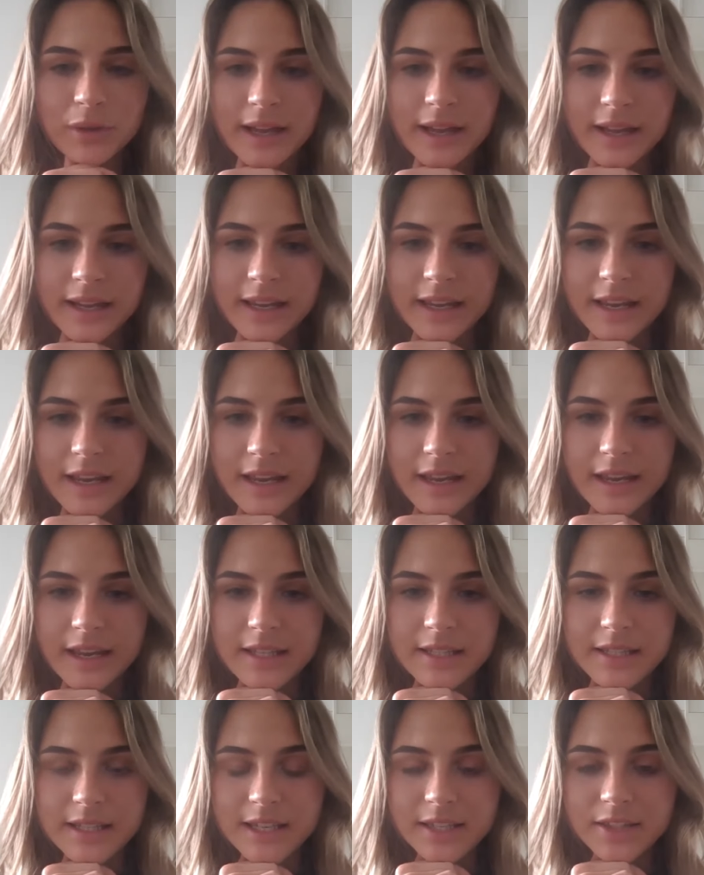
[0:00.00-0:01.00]
through like
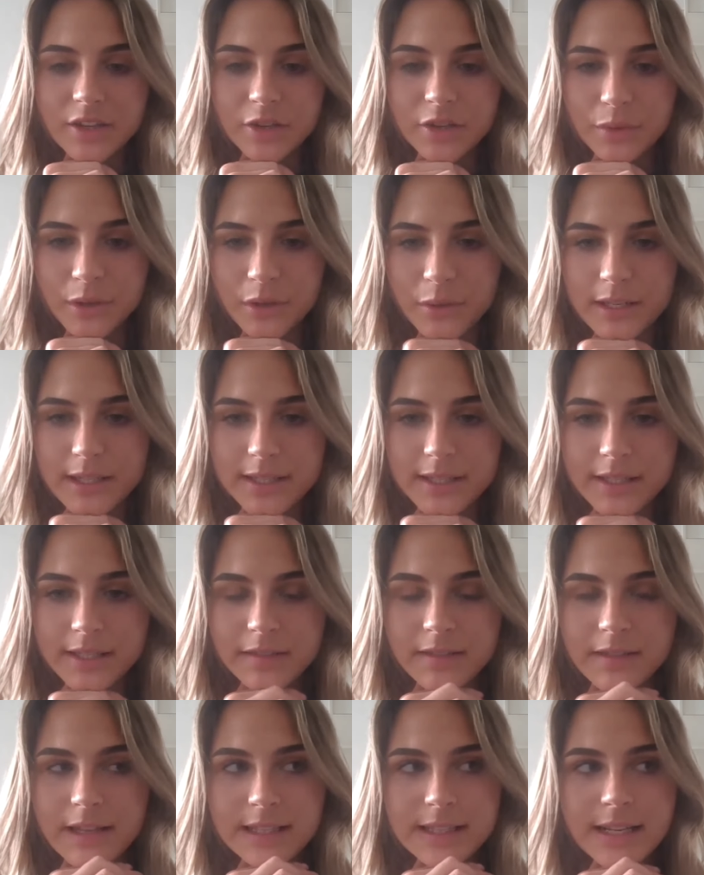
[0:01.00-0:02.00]
uh, TikTok requests
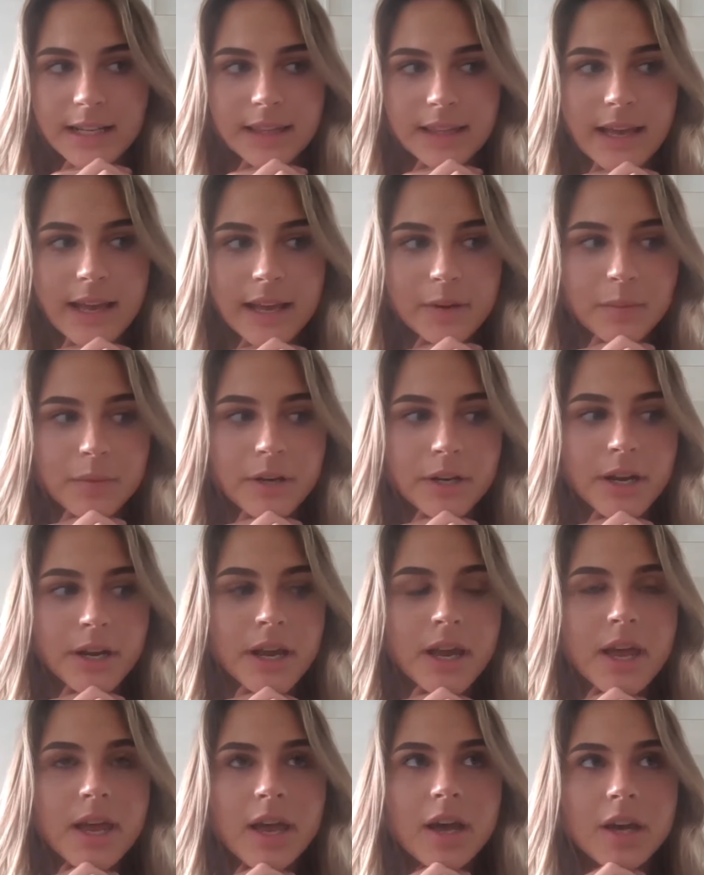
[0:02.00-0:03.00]
and things like that.
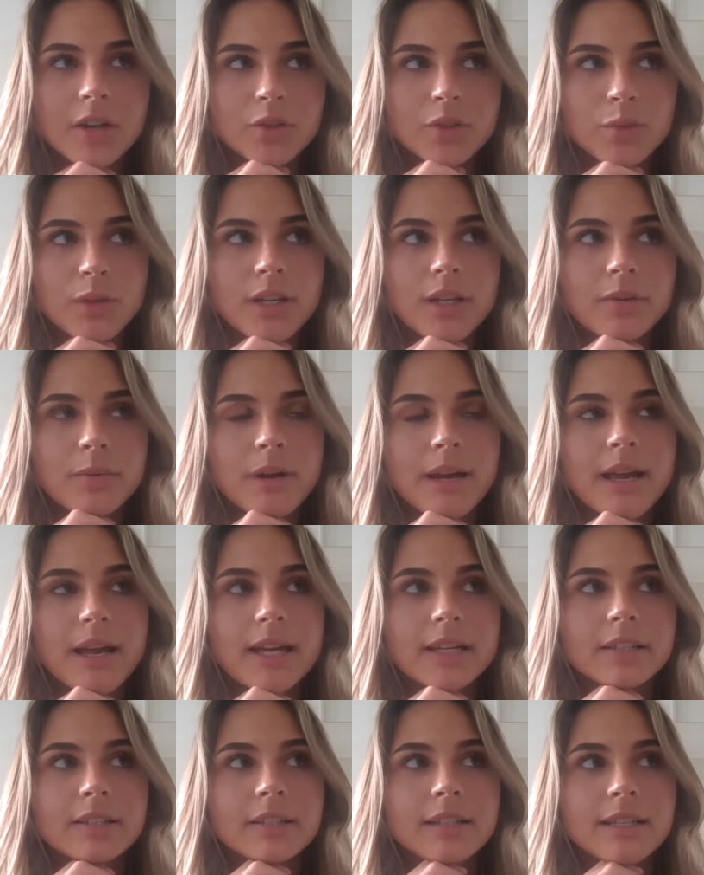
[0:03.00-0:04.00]
But on Twitter, my
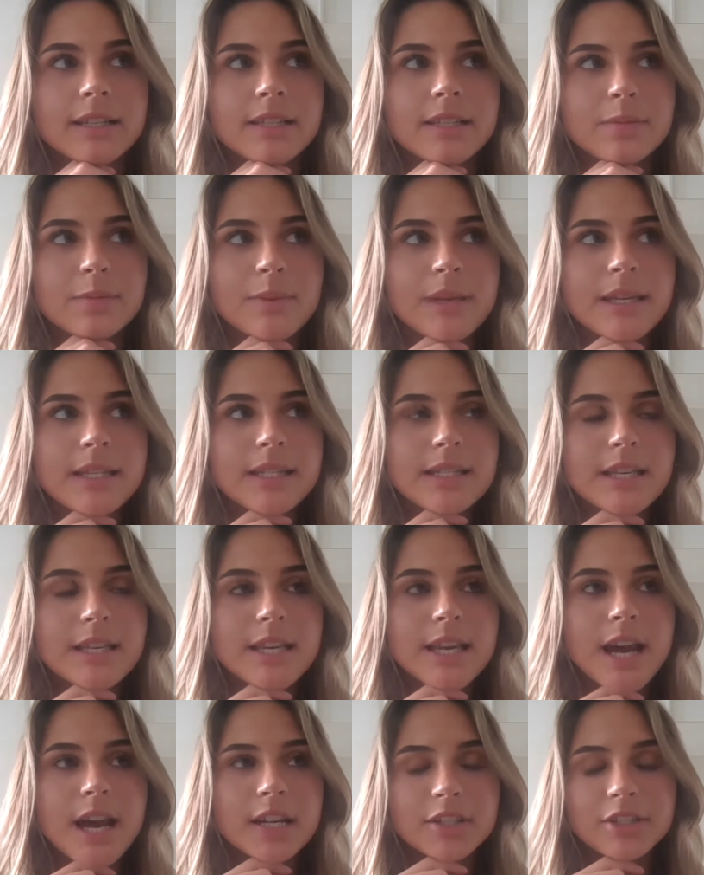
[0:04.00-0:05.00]
handle is
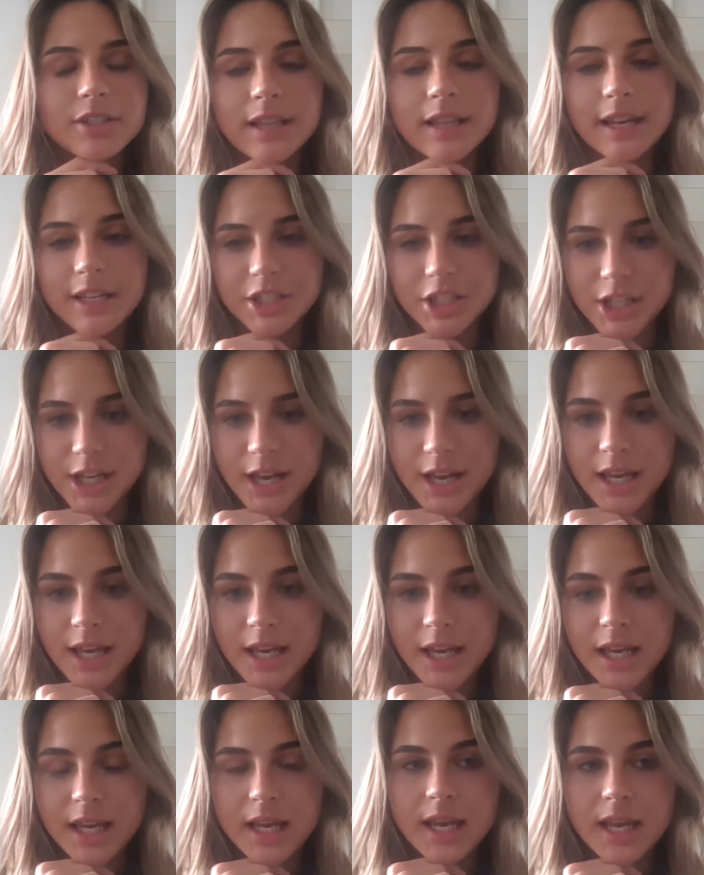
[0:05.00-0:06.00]
bt underline chick,
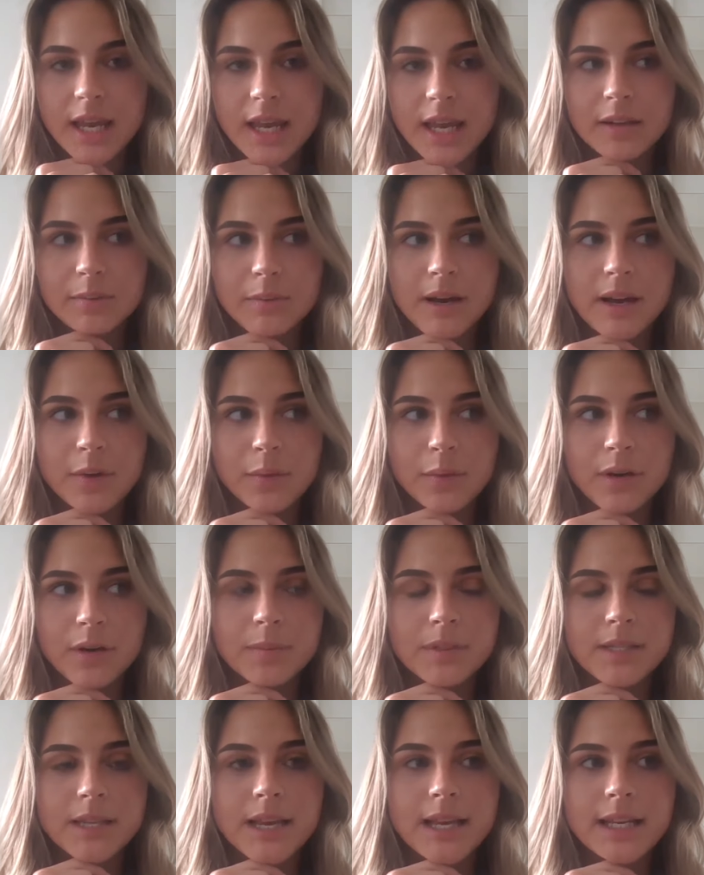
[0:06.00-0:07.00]
and my
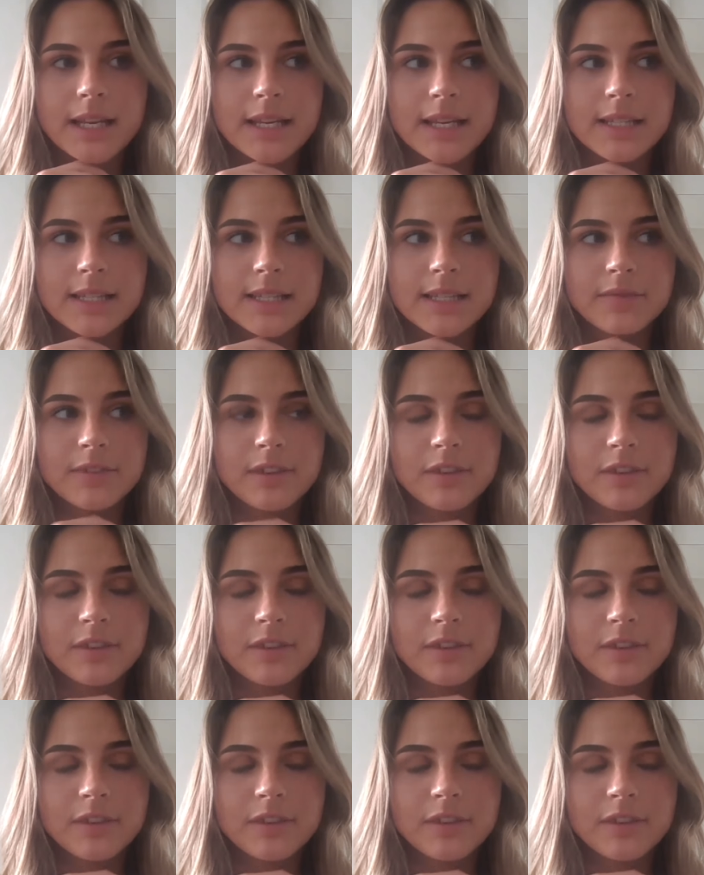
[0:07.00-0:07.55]
website is